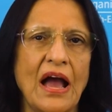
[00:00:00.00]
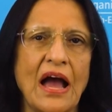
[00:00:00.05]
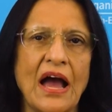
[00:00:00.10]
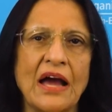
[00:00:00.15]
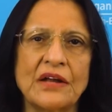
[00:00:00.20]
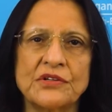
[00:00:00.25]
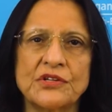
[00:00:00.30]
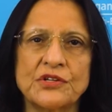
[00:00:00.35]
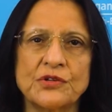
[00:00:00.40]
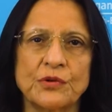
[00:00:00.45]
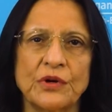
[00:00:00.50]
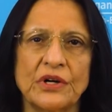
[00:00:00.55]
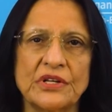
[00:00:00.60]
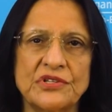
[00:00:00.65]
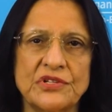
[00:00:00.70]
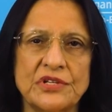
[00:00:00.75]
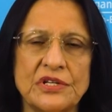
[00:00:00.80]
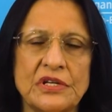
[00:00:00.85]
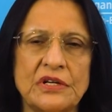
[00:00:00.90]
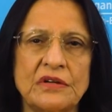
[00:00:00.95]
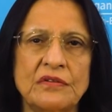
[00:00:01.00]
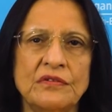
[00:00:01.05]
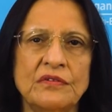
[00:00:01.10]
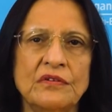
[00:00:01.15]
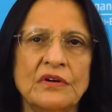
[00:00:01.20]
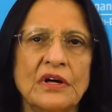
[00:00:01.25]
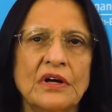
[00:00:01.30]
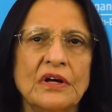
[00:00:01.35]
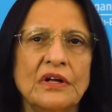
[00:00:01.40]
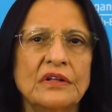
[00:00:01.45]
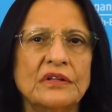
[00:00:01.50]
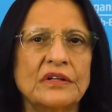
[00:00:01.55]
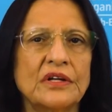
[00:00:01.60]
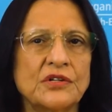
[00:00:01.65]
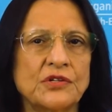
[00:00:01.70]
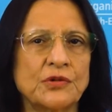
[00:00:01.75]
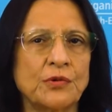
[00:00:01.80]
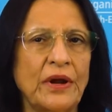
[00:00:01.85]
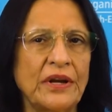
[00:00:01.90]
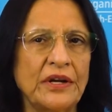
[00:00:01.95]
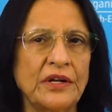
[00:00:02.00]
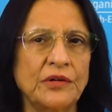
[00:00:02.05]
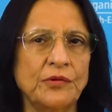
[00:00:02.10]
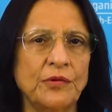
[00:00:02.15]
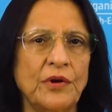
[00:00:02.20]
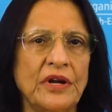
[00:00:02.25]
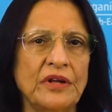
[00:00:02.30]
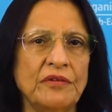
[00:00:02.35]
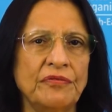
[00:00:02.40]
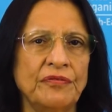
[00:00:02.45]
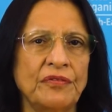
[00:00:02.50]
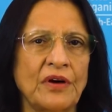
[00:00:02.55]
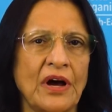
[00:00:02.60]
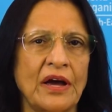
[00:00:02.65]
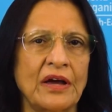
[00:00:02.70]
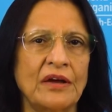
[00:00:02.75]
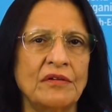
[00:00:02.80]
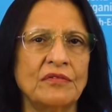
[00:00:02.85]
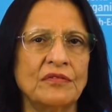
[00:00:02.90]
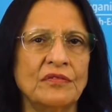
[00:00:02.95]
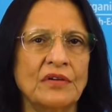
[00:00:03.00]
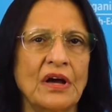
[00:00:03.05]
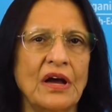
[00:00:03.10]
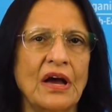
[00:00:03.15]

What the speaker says: and to achieve the 2025